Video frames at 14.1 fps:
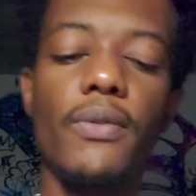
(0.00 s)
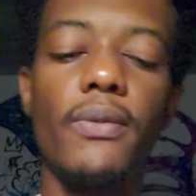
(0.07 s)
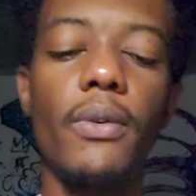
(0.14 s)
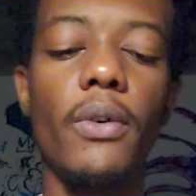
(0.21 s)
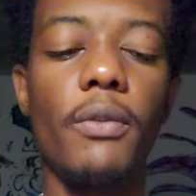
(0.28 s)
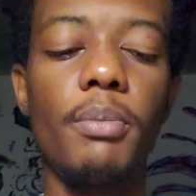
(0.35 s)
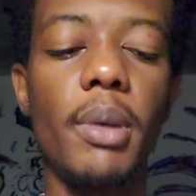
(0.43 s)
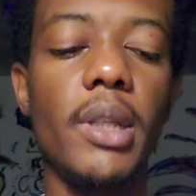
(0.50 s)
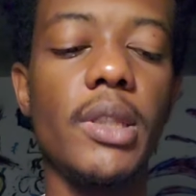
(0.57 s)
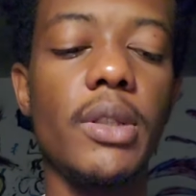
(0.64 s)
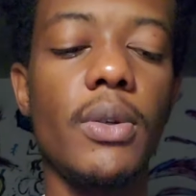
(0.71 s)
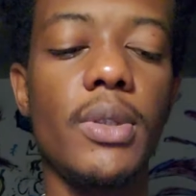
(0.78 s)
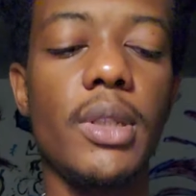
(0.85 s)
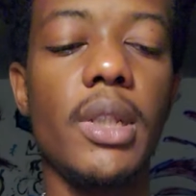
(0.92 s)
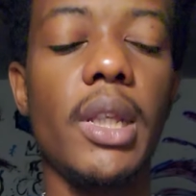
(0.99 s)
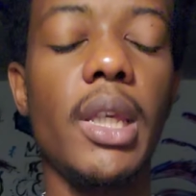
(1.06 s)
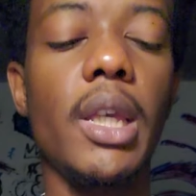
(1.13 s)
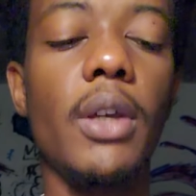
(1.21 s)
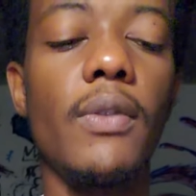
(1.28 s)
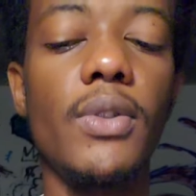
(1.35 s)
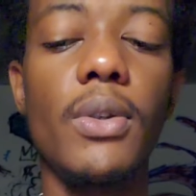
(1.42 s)
Four of Pentacles, and the
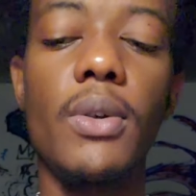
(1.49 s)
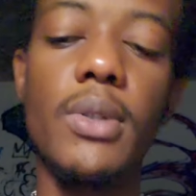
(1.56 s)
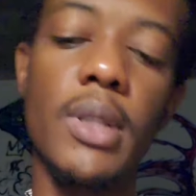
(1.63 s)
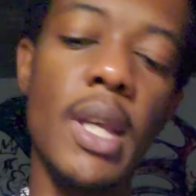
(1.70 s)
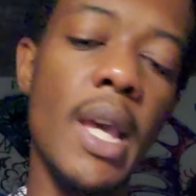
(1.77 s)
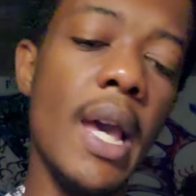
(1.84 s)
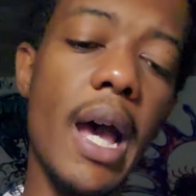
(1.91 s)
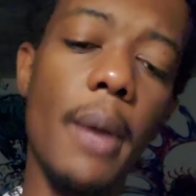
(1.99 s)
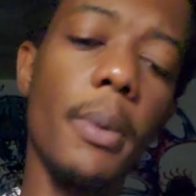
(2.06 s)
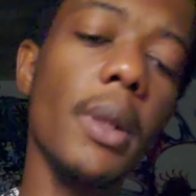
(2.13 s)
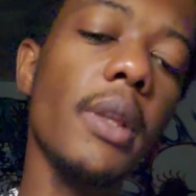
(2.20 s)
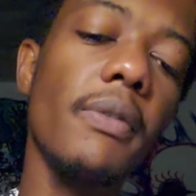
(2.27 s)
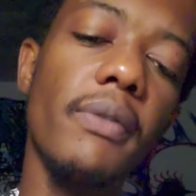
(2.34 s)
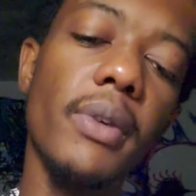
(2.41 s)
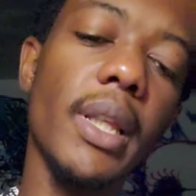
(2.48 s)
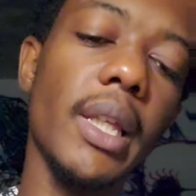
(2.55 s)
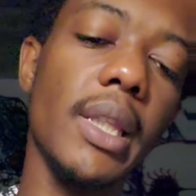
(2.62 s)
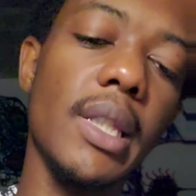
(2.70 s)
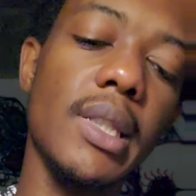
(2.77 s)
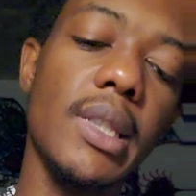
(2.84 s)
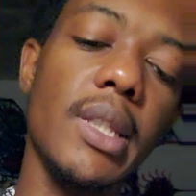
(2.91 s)
King of Swords. I really feel like
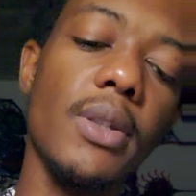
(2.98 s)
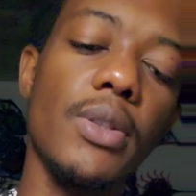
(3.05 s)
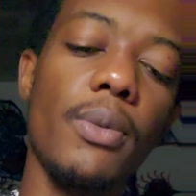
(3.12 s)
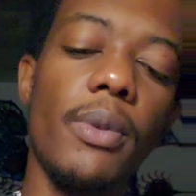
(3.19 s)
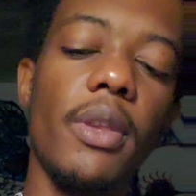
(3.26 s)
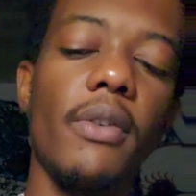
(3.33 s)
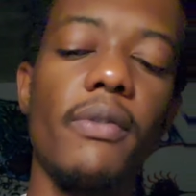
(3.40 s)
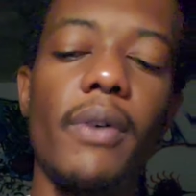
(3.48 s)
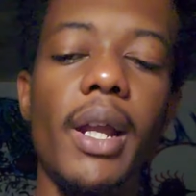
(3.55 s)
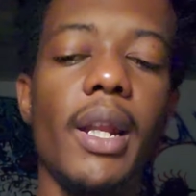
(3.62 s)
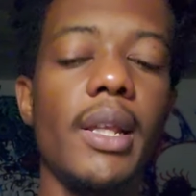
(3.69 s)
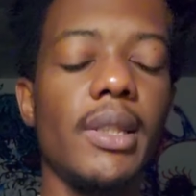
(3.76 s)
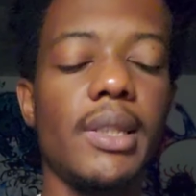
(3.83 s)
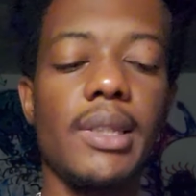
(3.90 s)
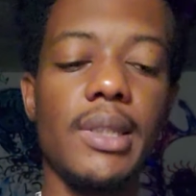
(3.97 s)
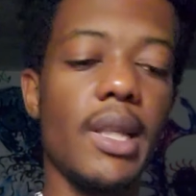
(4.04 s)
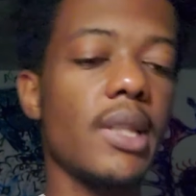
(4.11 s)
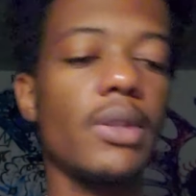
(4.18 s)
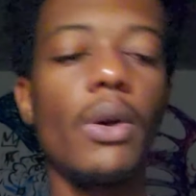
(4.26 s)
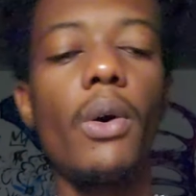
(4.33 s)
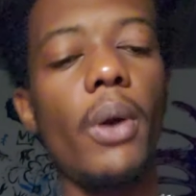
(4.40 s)
this deals with your finances.
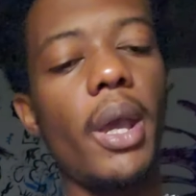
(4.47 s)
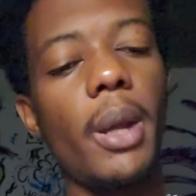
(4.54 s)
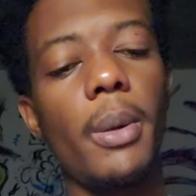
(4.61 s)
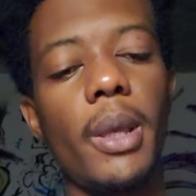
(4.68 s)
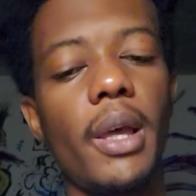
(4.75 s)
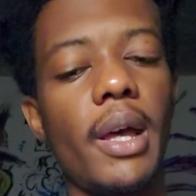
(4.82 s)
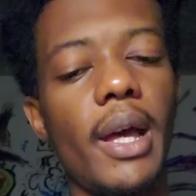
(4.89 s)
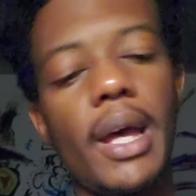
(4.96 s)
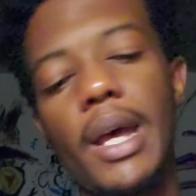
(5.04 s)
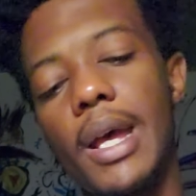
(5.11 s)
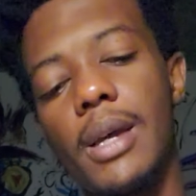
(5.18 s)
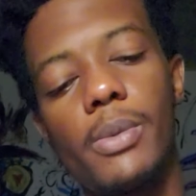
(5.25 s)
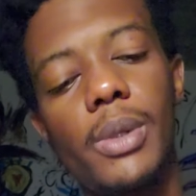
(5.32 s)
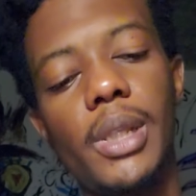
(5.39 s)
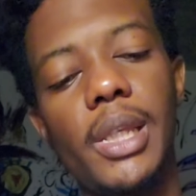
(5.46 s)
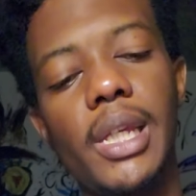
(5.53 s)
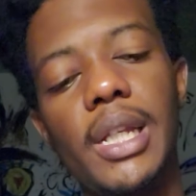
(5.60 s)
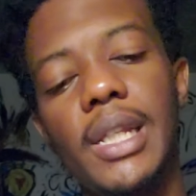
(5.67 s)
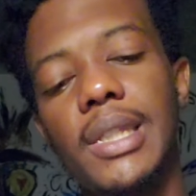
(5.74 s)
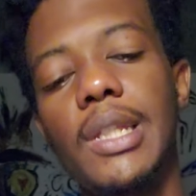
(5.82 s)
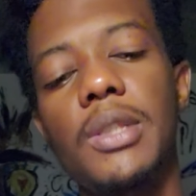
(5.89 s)
This whole area, I really get
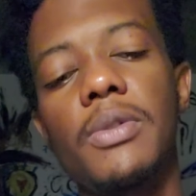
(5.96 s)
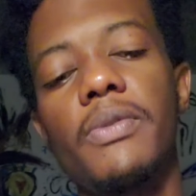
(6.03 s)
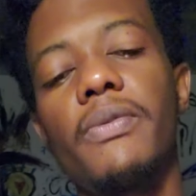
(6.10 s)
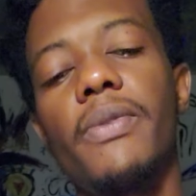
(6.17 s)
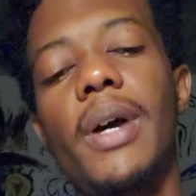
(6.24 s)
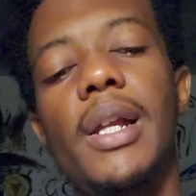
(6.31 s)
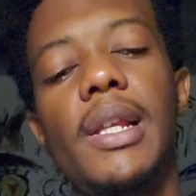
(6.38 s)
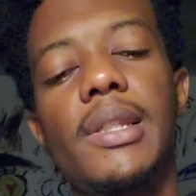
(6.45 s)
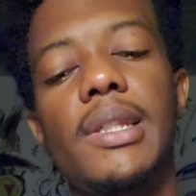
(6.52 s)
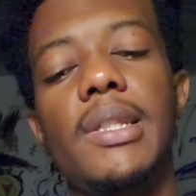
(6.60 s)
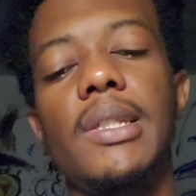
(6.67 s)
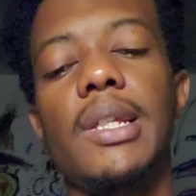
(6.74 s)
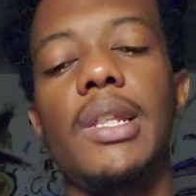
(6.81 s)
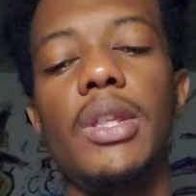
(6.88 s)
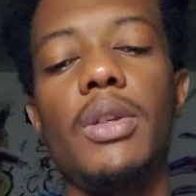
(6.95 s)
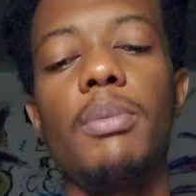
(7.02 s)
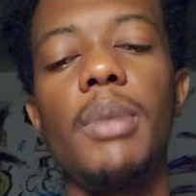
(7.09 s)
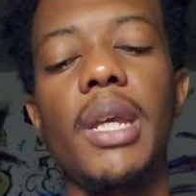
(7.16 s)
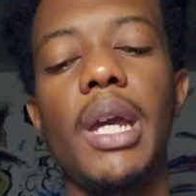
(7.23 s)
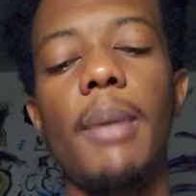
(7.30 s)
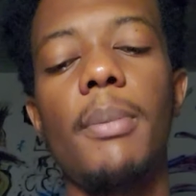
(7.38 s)
a sense of finances and you
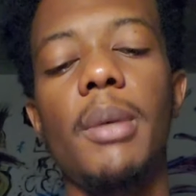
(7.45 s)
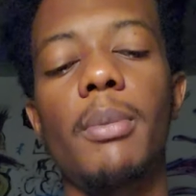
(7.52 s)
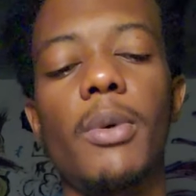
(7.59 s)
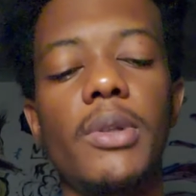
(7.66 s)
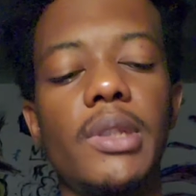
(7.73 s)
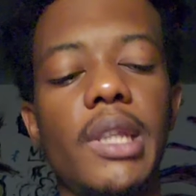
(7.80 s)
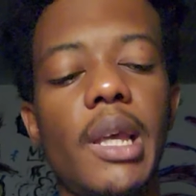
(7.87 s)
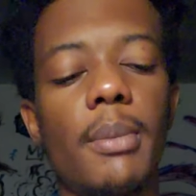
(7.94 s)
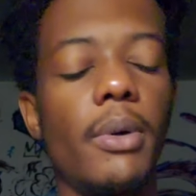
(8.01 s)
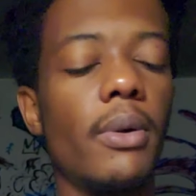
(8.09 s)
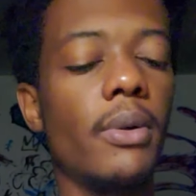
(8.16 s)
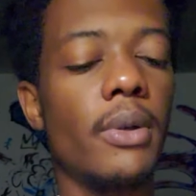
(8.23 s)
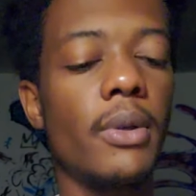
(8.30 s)
becoming more stable.